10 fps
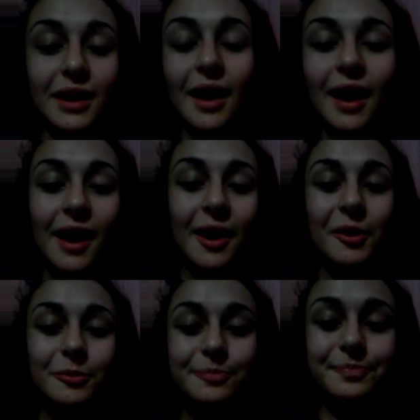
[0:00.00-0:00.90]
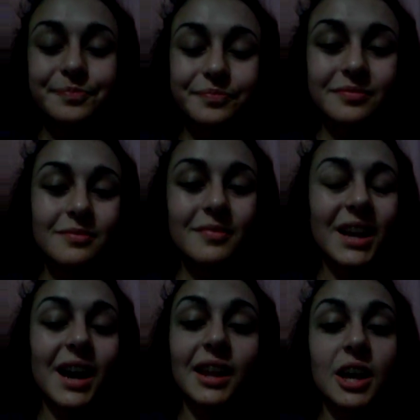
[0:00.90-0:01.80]
I
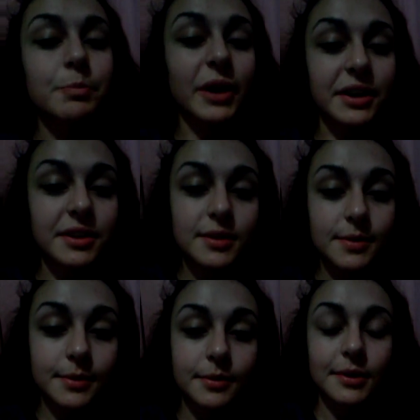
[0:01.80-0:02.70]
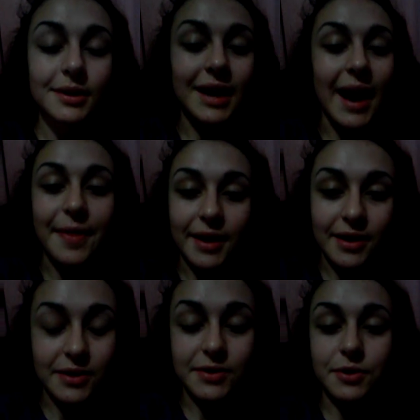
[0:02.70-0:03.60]
like Butters. I think he's
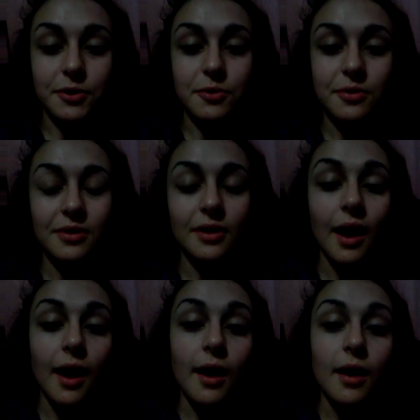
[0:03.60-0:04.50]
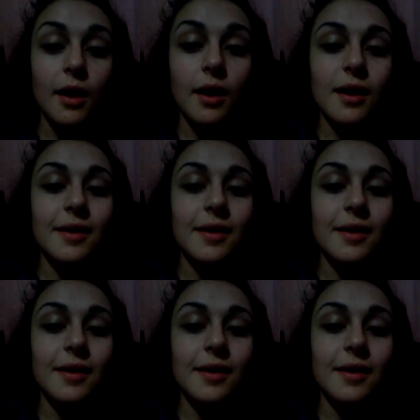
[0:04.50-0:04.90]
cool. The